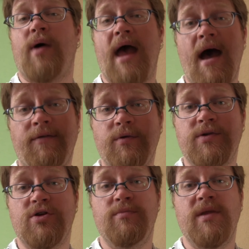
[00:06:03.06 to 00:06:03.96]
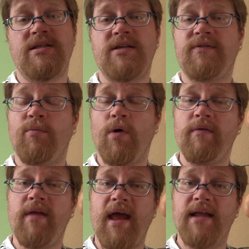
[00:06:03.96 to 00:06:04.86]
I have to assume this is from one
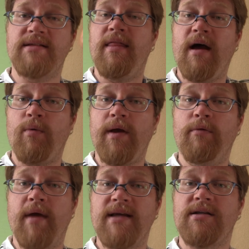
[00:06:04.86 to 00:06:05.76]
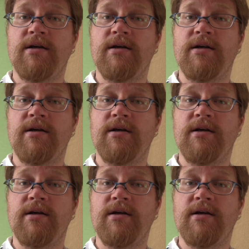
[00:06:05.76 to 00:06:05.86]
of the hens that we raised